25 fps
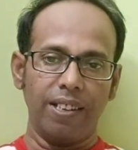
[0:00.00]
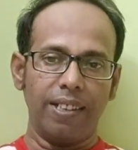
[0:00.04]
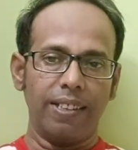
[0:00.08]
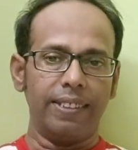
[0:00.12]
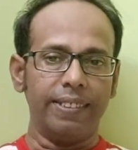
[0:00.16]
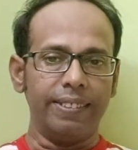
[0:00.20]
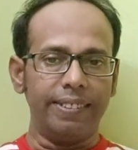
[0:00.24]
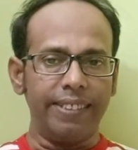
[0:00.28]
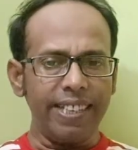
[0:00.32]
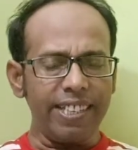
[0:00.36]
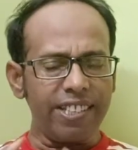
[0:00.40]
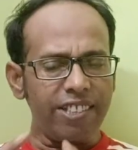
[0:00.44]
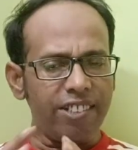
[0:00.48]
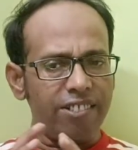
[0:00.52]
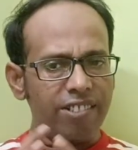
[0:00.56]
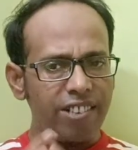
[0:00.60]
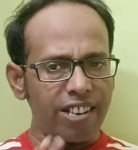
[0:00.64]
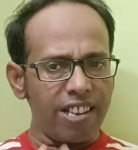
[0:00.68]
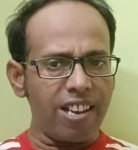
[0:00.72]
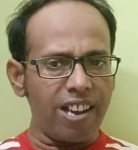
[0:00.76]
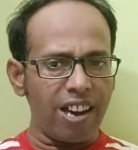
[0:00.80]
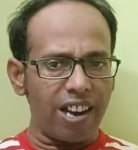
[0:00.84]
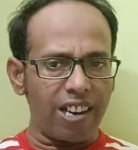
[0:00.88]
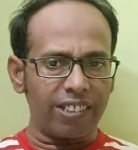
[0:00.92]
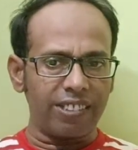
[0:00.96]
This
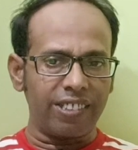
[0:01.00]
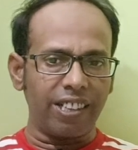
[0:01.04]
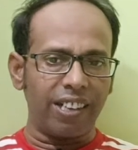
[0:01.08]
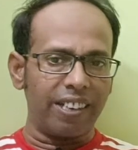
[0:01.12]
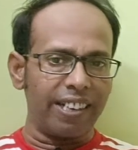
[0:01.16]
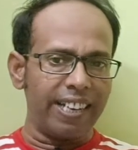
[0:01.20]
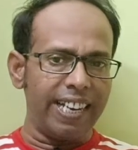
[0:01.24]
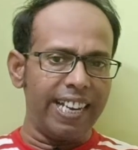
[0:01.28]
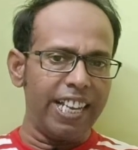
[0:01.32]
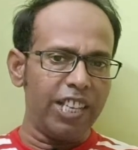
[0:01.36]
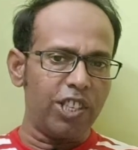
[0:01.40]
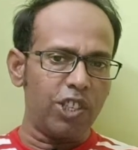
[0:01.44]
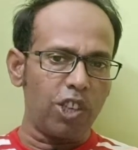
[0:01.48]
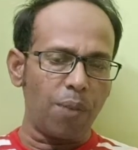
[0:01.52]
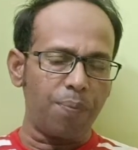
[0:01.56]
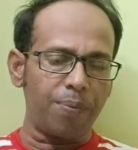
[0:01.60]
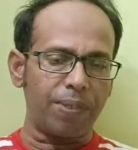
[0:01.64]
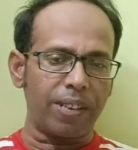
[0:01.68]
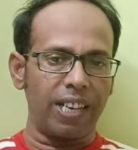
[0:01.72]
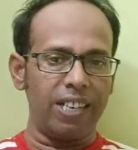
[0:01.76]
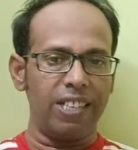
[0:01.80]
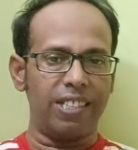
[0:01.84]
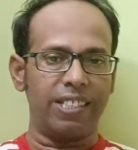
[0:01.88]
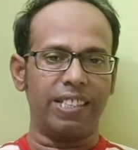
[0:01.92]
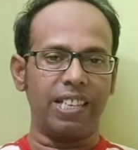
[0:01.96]
triggers the release of
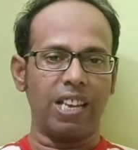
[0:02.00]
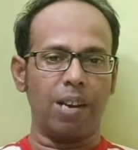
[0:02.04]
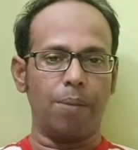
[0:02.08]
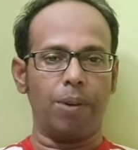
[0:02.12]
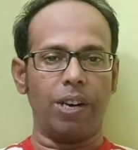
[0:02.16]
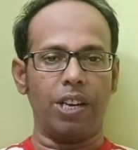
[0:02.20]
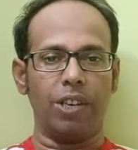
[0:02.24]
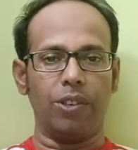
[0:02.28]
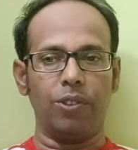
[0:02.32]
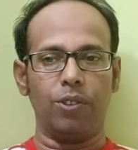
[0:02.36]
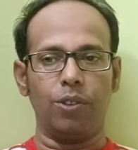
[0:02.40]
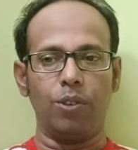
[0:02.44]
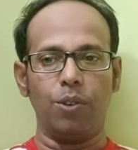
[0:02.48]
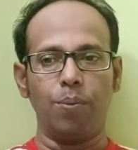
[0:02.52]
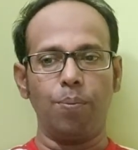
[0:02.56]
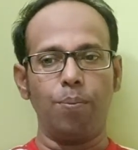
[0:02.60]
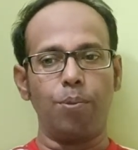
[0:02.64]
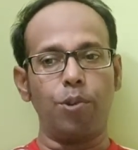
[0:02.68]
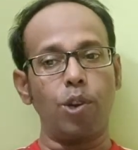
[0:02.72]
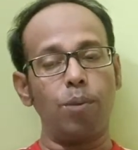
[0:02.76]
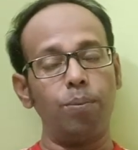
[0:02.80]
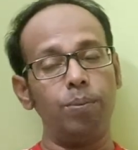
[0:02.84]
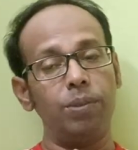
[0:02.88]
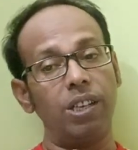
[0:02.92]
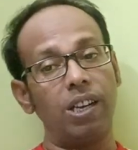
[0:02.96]
calcium ion
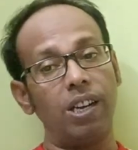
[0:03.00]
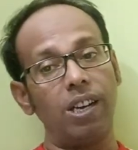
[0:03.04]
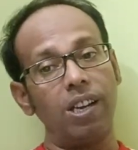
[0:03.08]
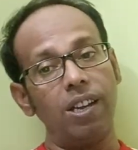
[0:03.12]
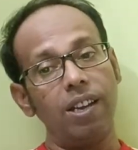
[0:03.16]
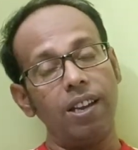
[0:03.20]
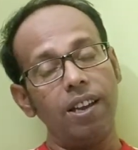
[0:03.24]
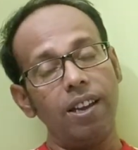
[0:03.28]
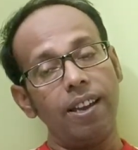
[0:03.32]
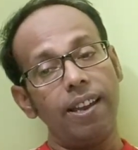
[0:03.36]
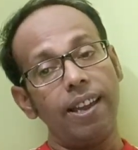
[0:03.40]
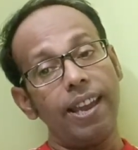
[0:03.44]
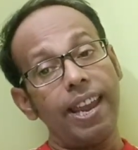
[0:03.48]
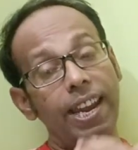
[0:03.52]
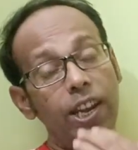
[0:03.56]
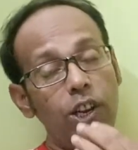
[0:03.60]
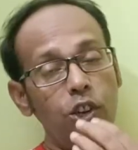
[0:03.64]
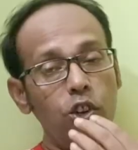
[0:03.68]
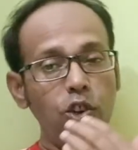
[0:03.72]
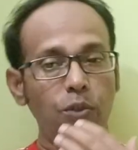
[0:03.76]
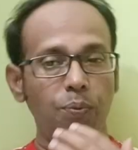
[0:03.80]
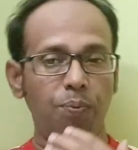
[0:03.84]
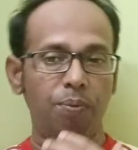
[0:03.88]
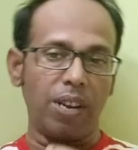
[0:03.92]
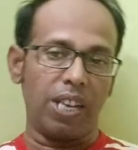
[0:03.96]
from the
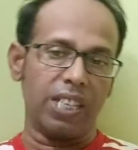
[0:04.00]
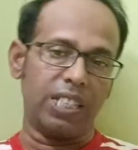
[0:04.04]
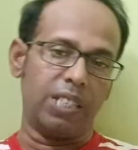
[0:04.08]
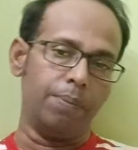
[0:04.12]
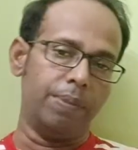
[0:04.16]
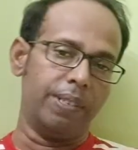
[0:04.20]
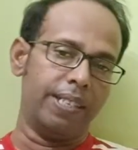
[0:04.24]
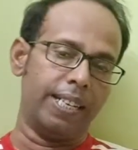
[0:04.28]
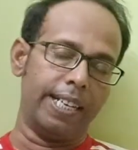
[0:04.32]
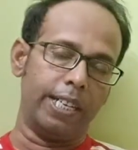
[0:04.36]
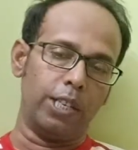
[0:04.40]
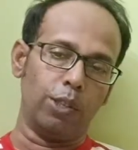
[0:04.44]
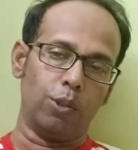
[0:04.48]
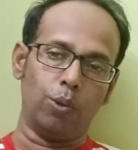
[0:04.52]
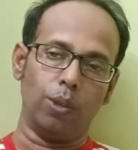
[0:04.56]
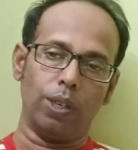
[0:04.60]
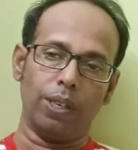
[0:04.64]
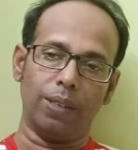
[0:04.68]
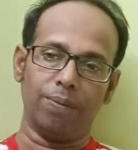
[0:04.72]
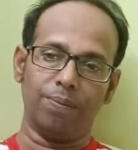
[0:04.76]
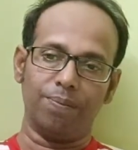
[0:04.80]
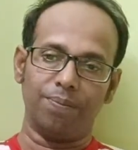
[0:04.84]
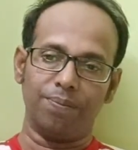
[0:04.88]
endoplasmic reticulum.